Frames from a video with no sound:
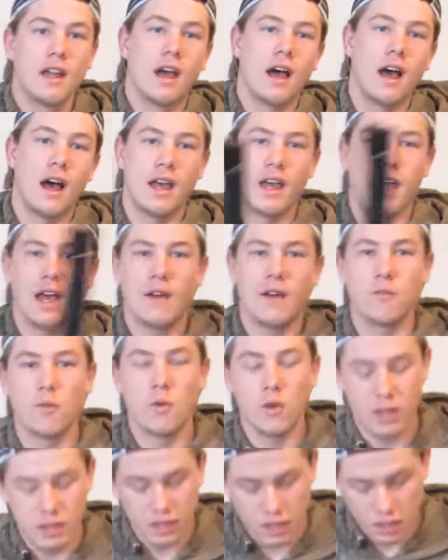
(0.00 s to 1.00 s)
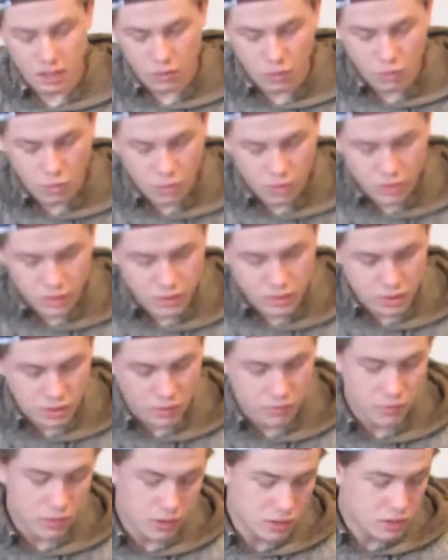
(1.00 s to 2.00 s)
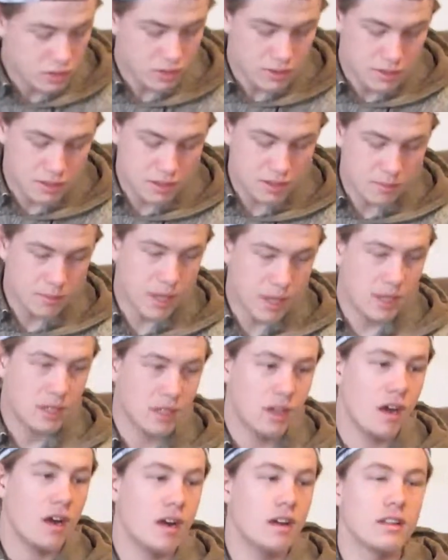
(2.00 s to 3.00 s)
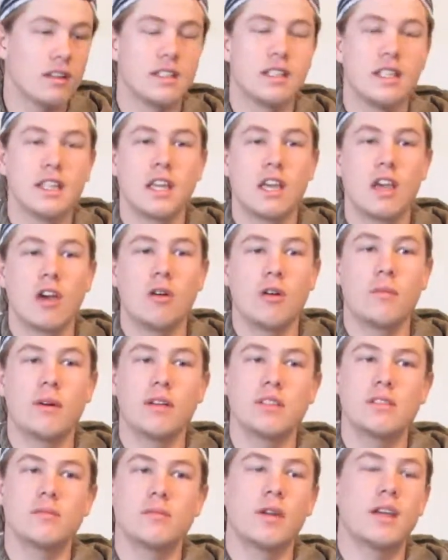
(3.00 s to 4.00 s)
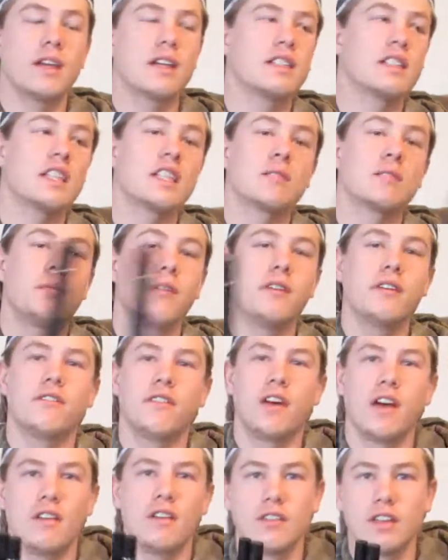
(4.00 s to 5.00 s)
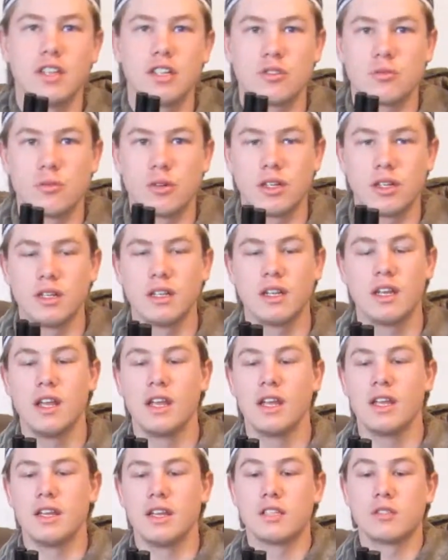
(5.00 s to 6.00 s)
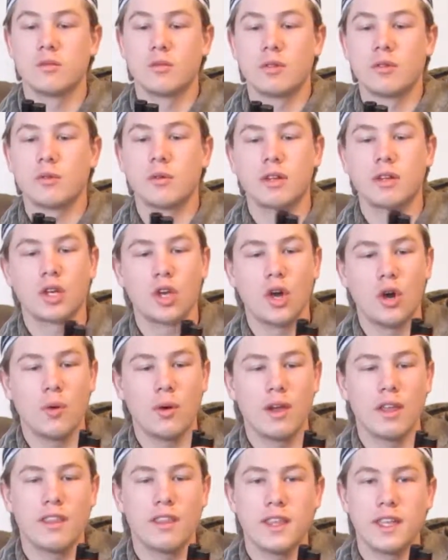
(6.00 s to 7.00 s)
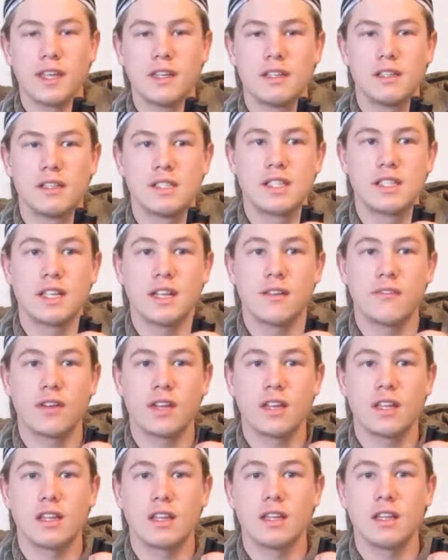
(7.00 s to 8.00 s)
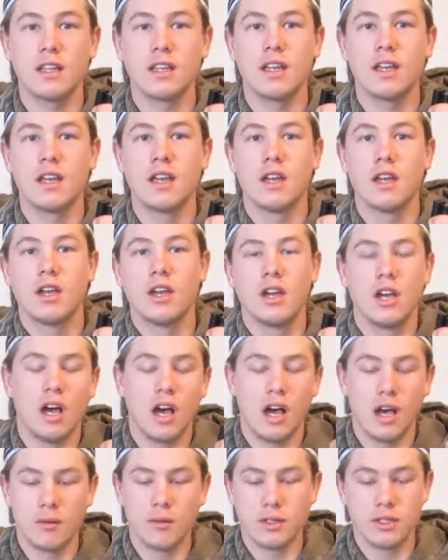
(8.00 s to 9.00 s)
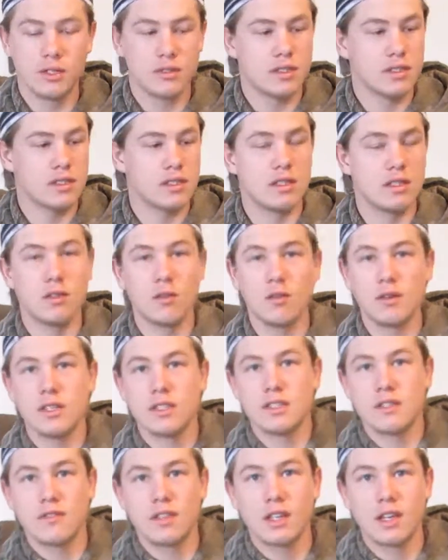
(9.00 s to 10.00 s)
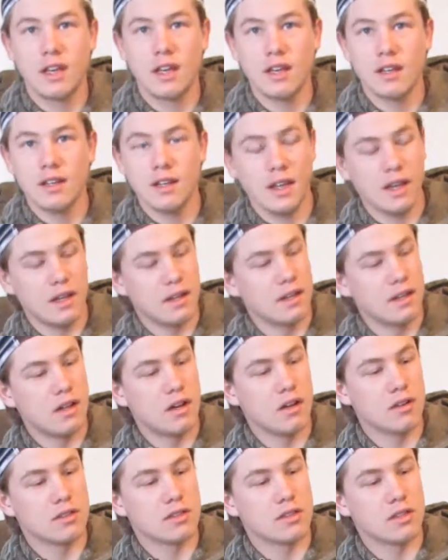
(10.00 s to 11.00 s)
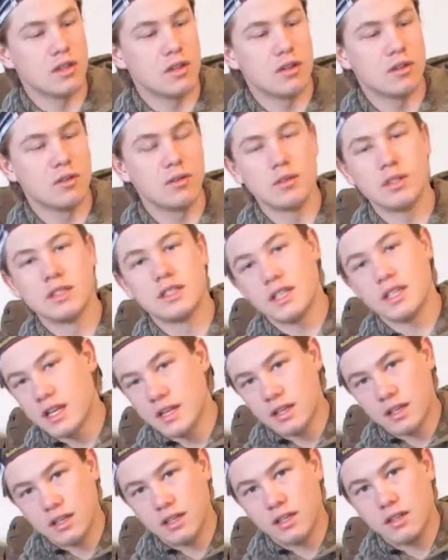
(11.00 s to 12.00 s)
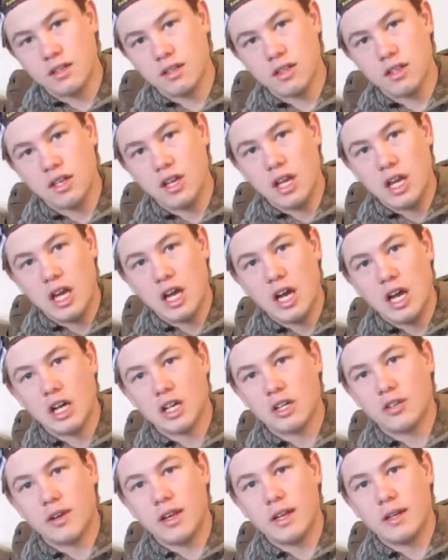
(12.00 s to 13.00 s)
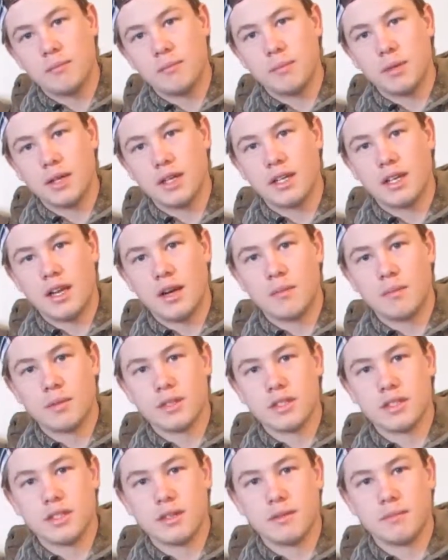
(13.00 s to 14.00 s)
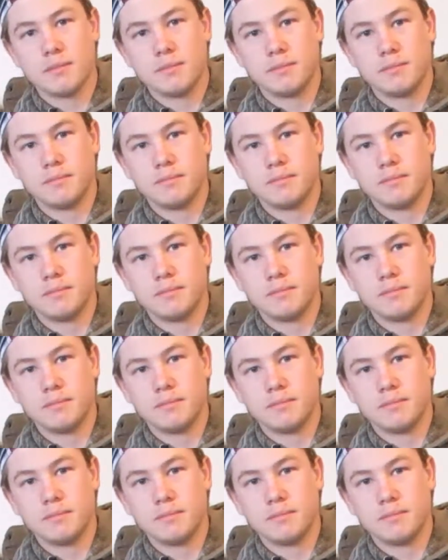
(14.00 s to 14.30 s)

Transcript: I have one on order, so if you want to shoot this in your backyard, the TKO muzzle brake, 6.5 inch one is one you want to go with. It significantly reduces the noise of the gun, and it also is not a great big cumbersome